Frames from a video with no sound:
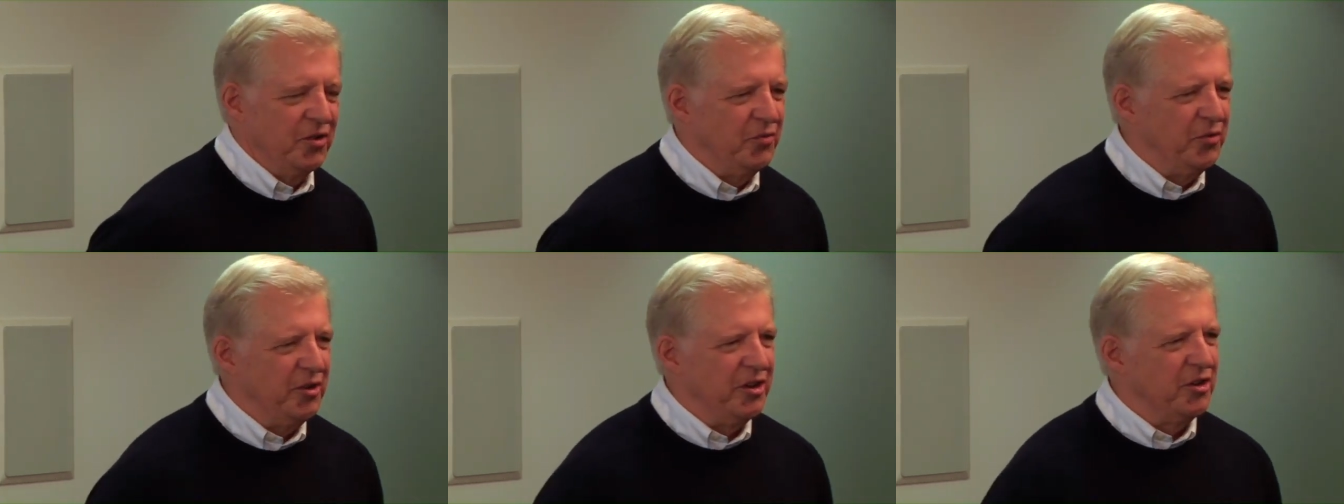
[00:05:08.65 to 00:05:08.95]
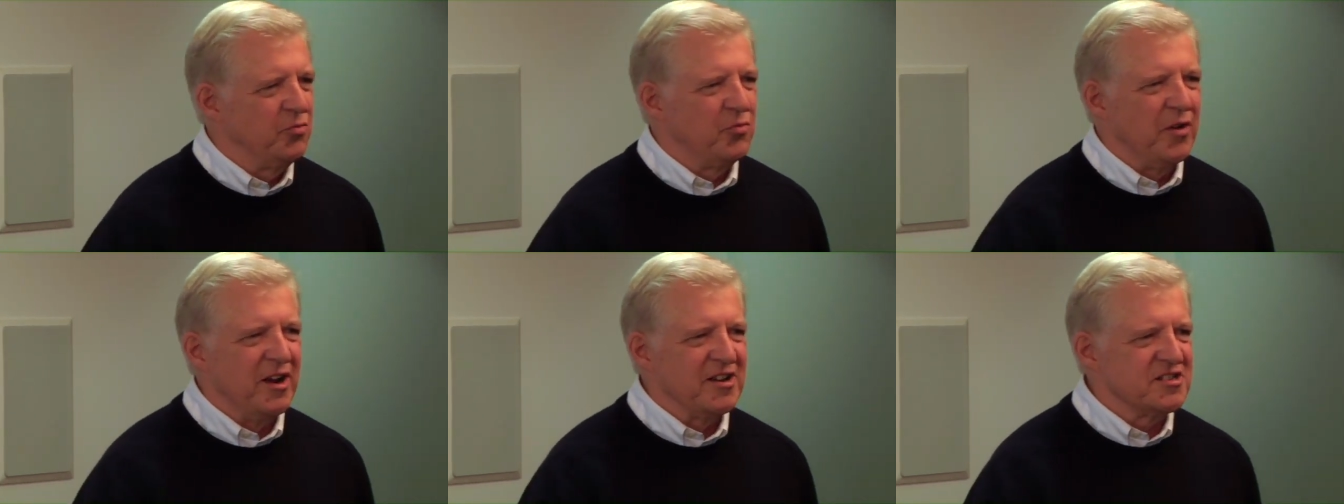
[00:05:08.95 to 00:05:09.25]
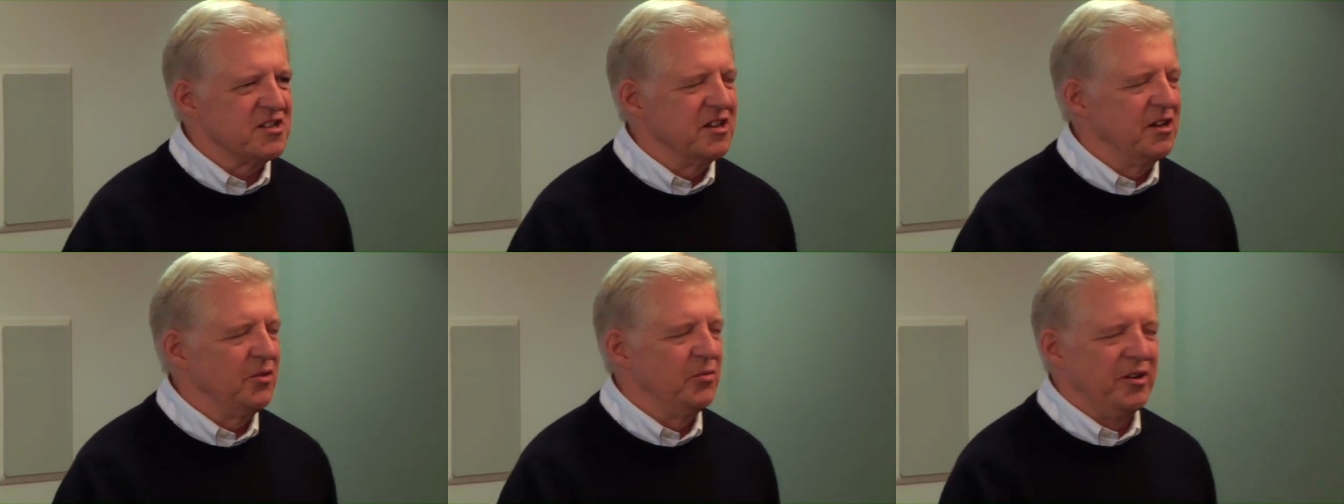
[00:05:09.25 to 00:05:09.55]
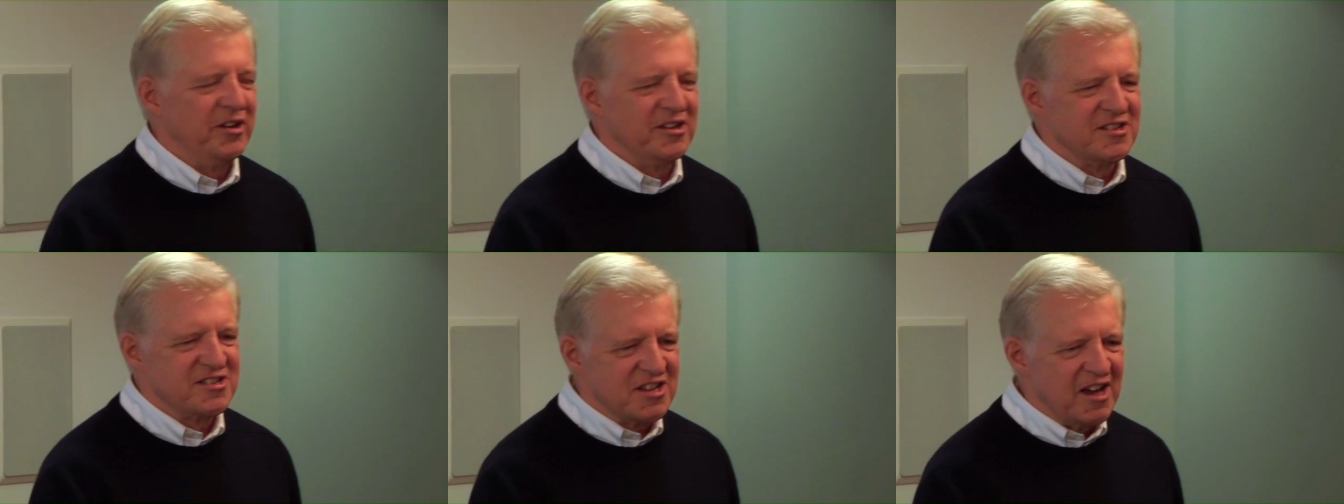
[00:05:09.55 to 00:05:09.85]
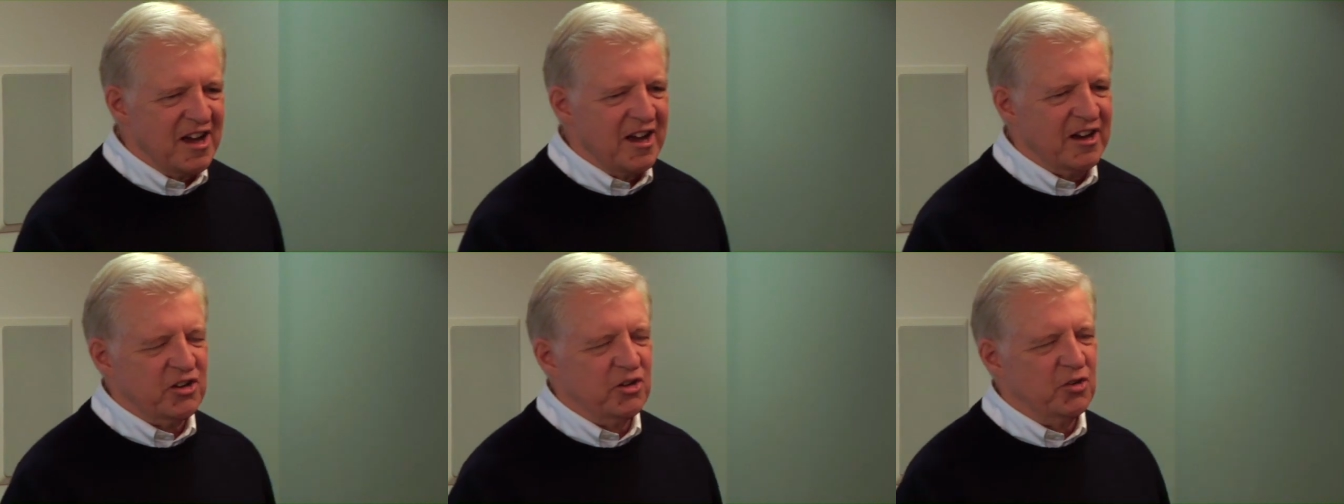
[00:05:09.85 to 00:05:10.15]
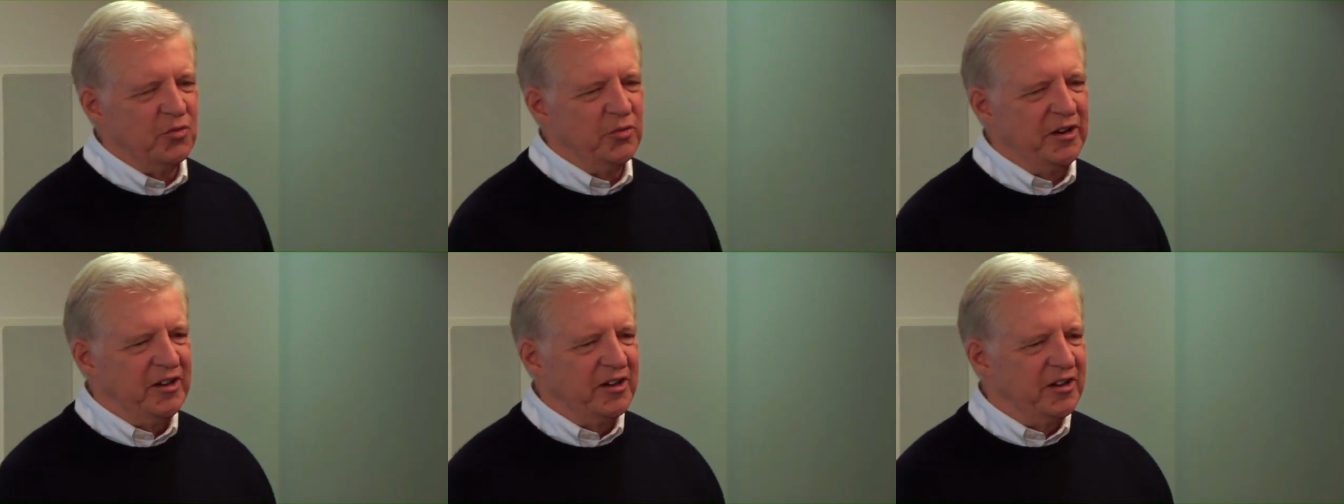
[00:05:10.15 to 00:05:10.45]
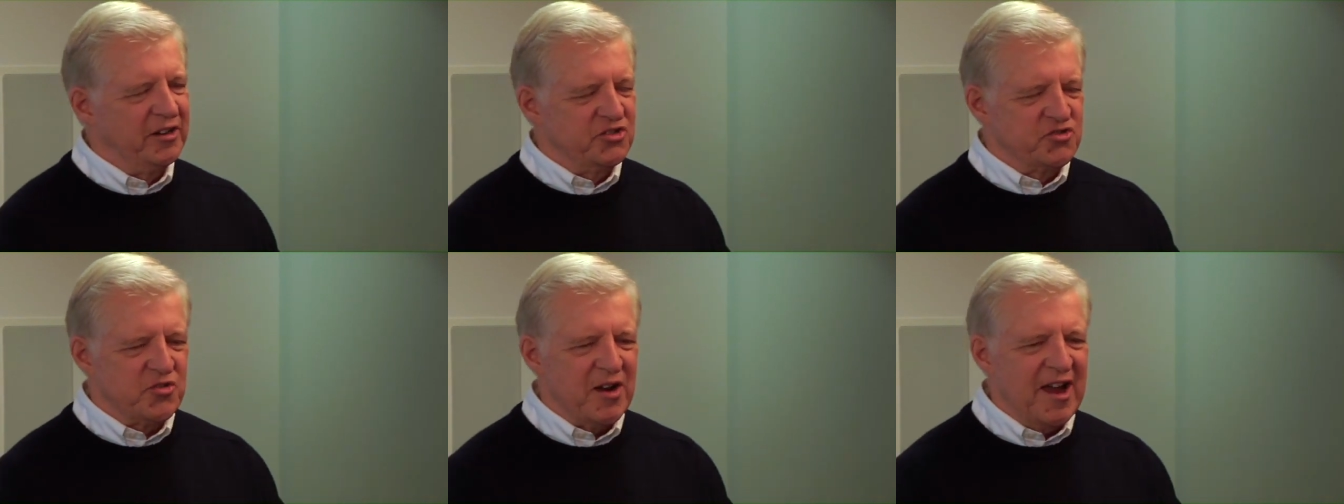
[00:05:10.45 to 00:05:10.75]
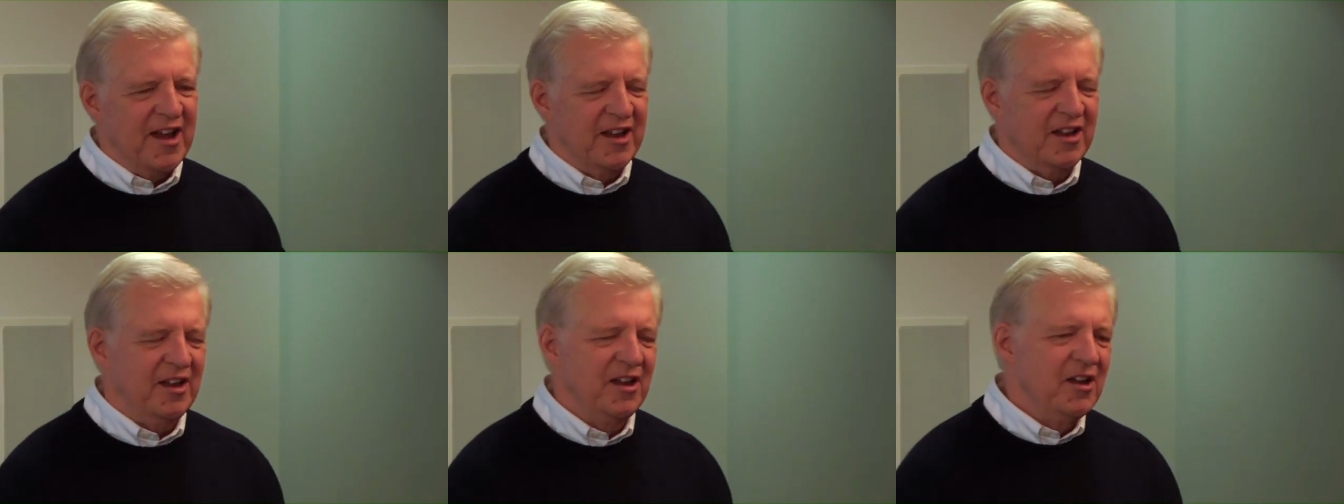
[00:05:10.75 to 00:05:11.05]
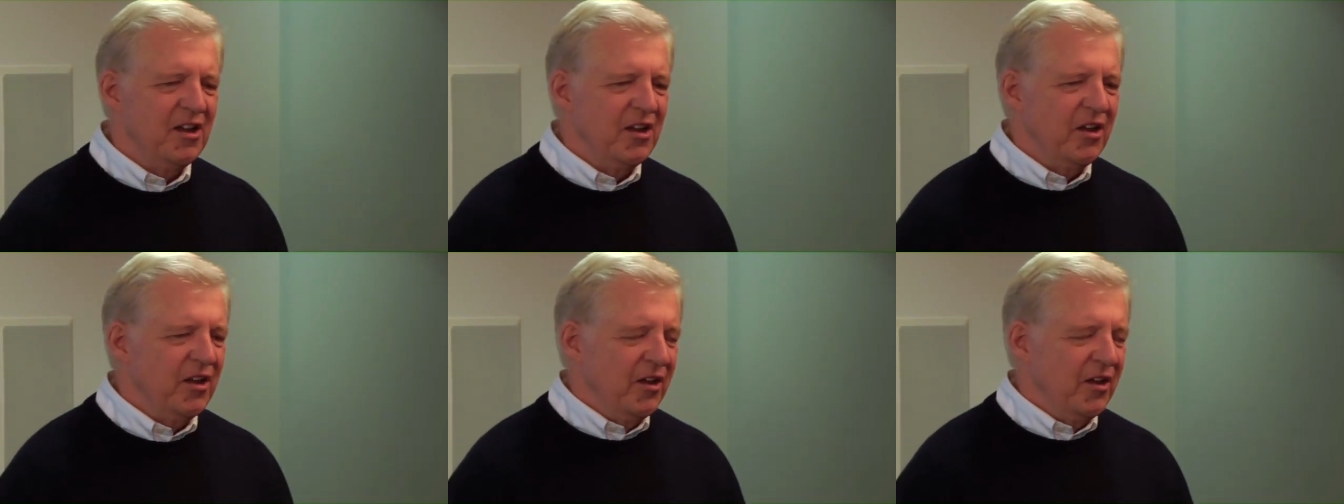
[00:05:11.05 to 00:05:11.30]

we did wrestling, we did soccer, we did track,